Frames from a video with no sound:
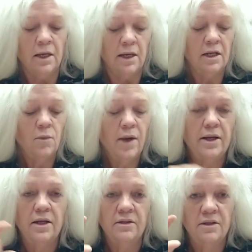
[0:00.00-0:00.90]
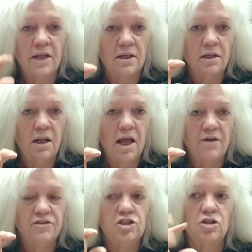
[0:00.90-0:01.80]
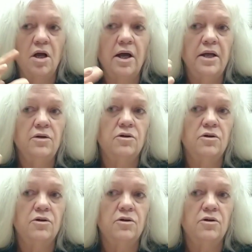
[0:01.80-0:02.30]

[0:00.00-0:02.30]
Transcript: Anyway, and then that little half a shot,